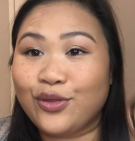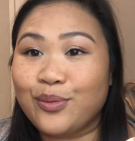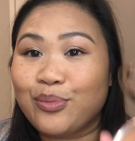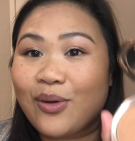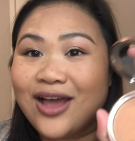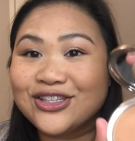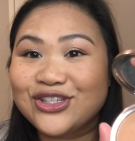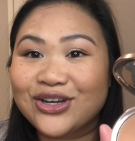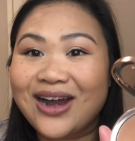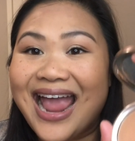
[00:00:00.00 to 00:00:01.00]
the
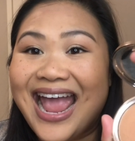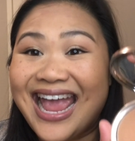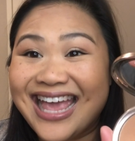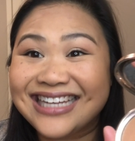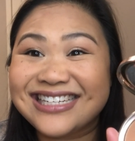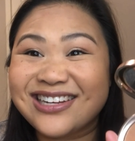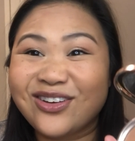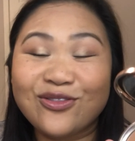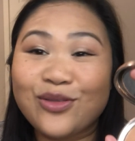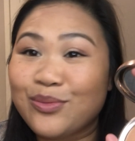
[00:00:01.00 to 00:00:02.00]
bronzer and
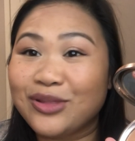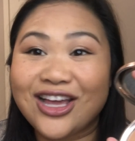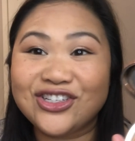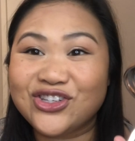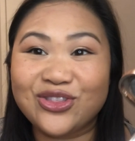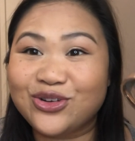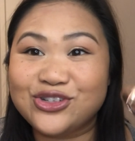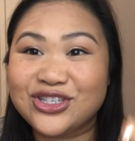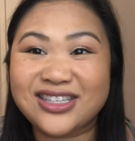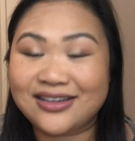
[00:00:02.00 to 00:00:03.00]
for the blush. They're
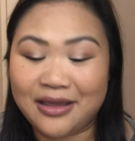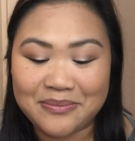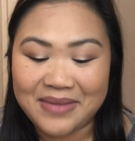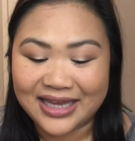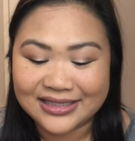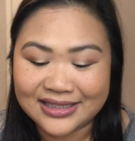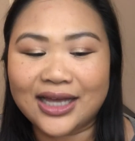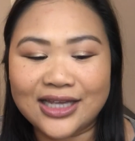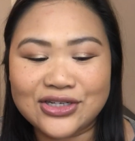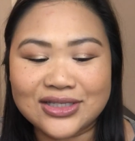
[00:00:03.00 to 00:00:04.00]
just amazing.
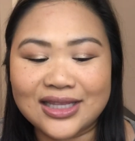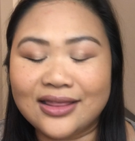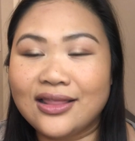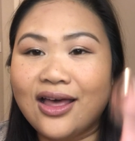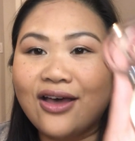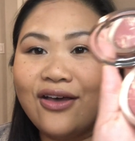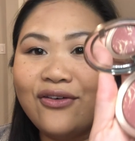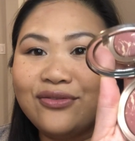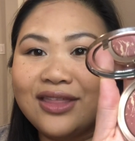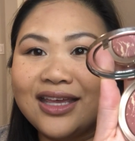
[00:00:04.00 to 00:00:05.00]
I just
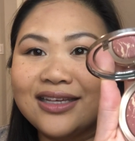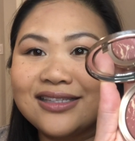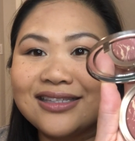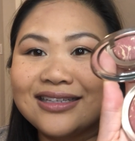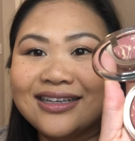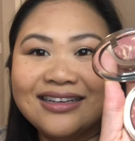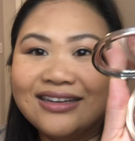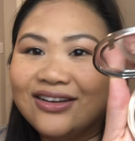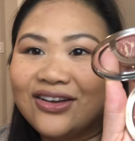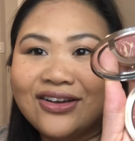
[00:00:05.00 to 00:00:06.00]
love this.
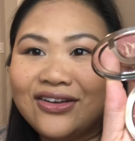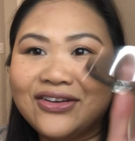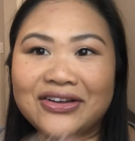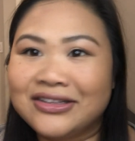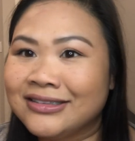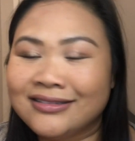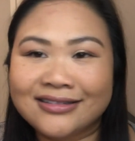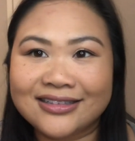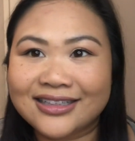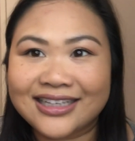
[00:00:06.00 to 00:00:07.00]
Oh,
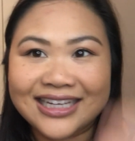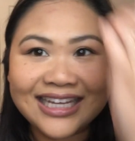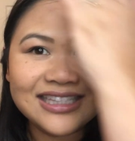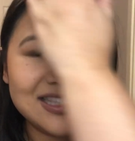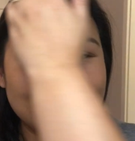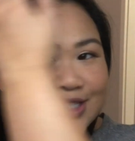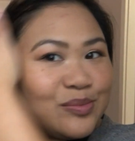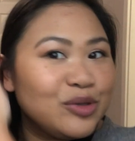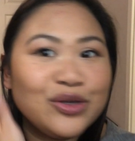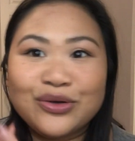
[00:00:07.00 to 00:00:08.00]
It's
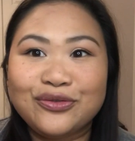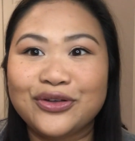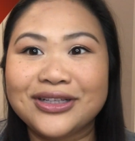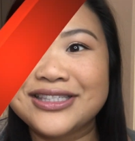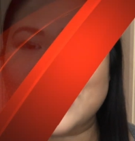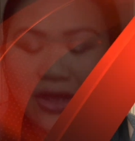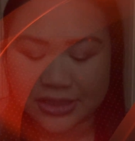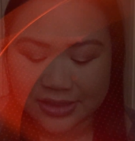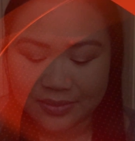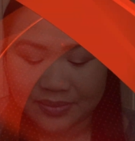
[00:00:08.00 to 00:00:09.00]
beautiful. It's
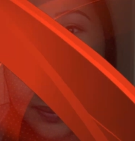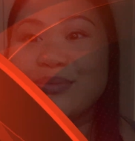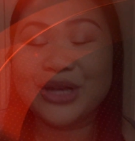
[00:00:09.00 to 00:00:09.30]
awesome. So I'm gonna